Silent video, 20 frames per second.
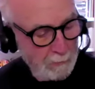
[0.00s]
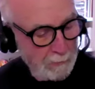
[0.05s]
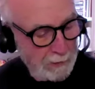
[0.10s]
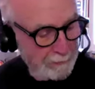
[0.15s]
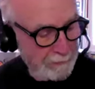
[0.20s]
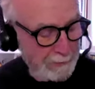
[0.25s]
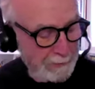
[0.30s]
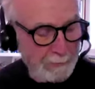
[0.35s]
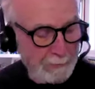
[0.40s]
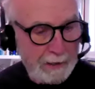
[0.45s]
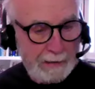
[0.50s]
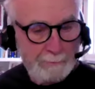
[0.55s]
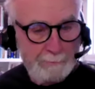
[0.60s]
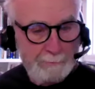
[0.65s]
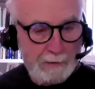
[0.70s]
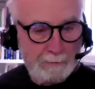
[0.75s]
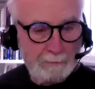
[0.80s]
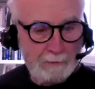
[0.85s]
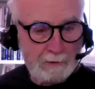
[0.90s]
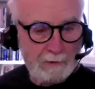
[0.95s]
want to remind
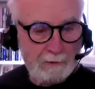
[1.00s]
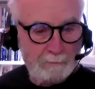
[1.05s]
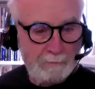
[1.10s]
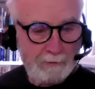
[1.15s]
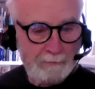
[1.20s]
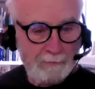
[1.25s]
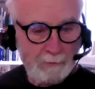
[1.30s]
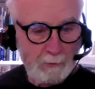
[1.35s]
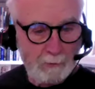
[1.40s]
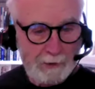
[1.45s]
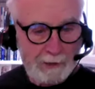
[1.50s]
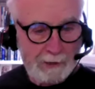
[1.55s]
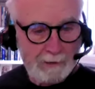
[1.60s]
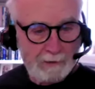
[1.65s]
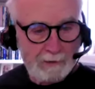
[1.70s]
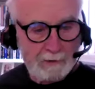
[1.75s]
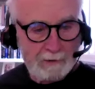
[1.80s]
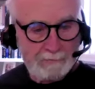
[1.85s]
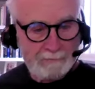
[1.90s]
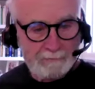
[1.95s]
people of before we get
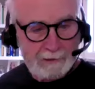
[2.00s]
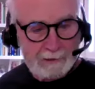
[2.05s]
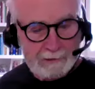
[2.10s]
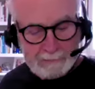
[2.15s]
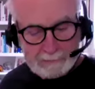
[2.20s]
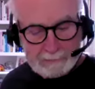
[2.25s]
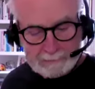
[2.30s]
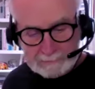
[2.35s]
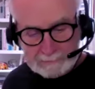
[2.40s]
off, right?